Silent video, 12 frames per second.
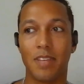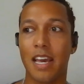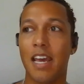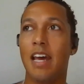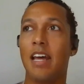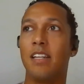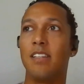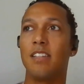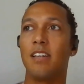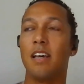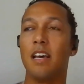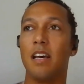And
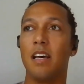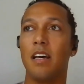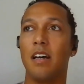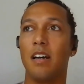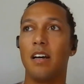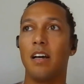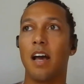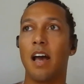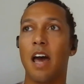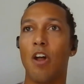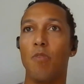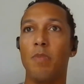
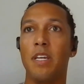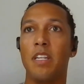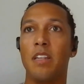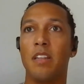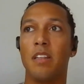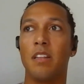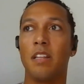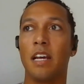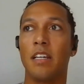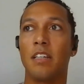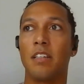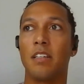I don't mean
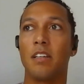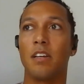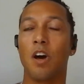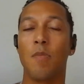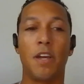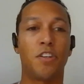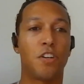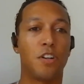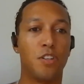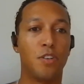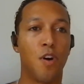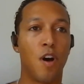like, oh, make sure
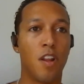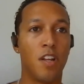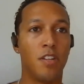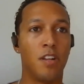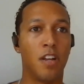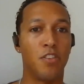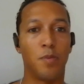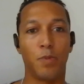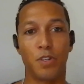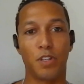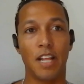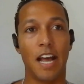that you go on a trip
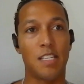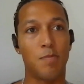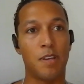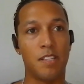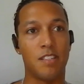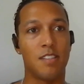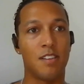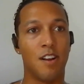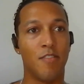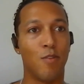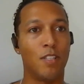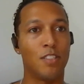with your classmates,
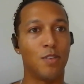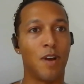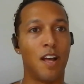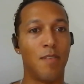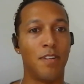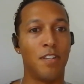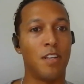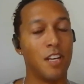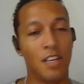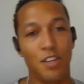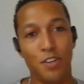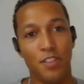every once in a while. I mean,
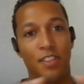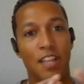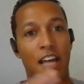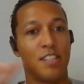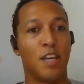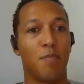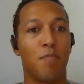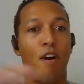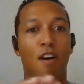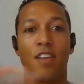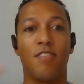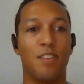that's like
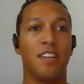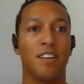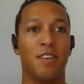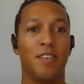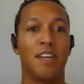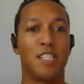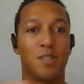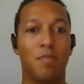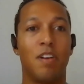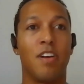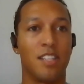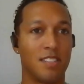part of the
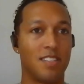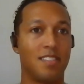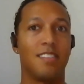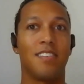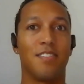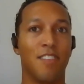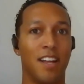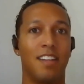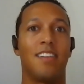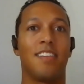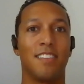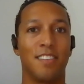experience, right?
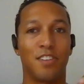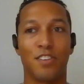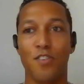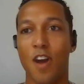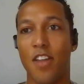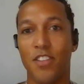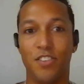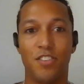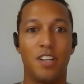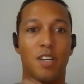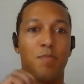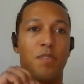Like going on the
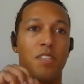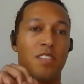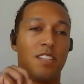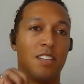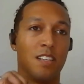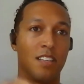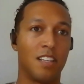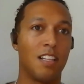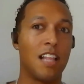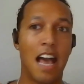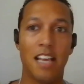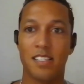trips, the
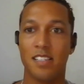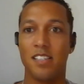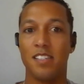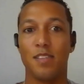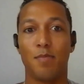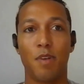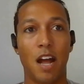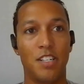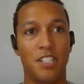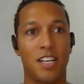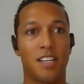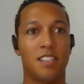classes, the
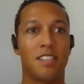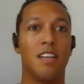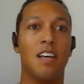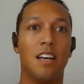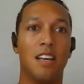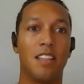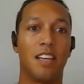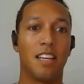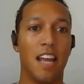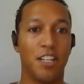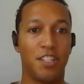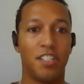projects, the
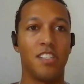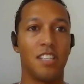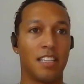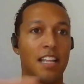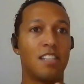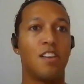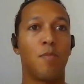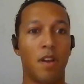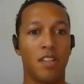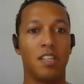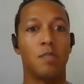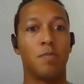connections, like that's all part
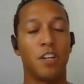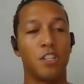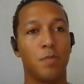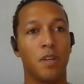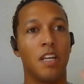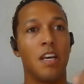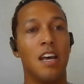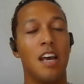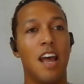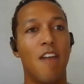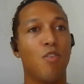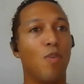of the experience. But
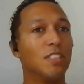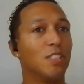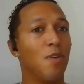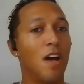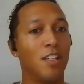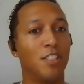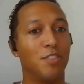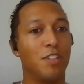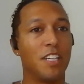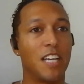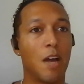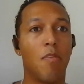every once in a while, you should
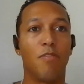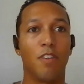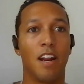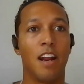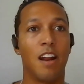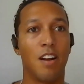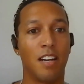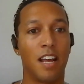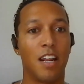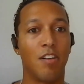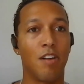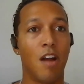really come up for air and
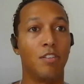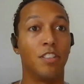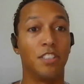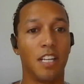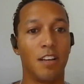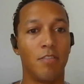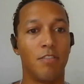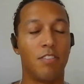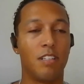kind of ground yourself.